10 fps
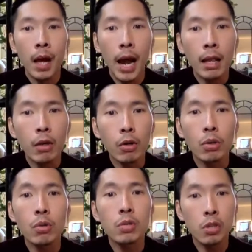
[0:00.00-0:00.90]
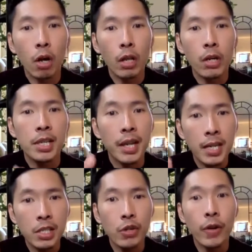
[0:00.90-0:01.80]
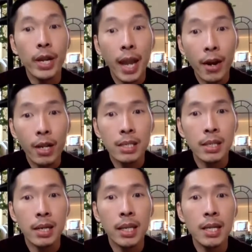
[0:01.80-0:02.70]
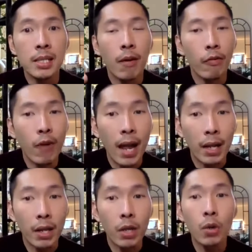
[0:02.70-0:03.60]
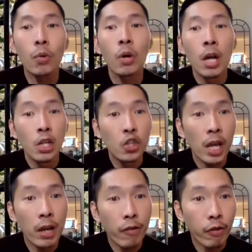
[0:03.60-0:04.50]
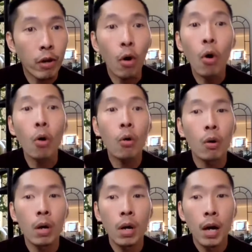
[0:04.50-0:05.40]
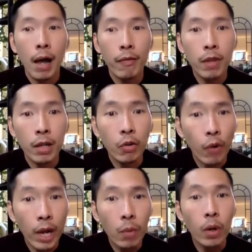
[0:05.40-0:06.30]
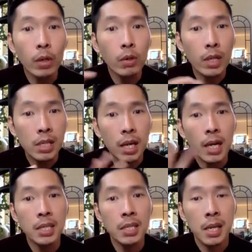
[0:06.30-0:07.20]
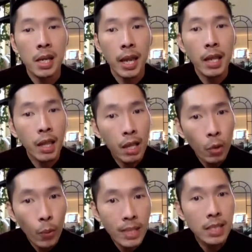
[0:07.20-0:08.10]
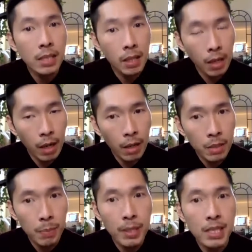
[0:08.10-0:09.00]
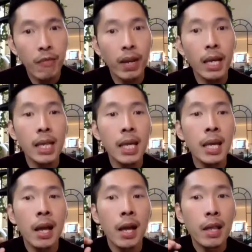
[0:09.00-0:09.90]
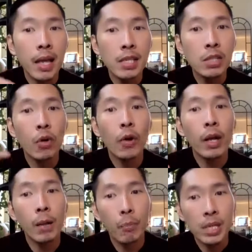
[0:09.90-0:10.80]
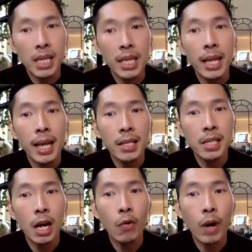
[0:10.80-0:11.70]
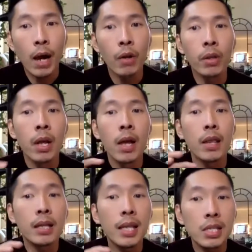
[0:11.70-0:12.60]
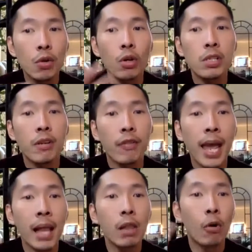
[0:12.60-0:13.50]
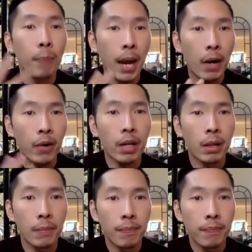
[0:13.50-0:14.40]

I look to scholars in history and area studies. Frank Yu, Jennifer Ho have done great work to discuss in the US and specifically the historical precedents around the discourse of yellow peril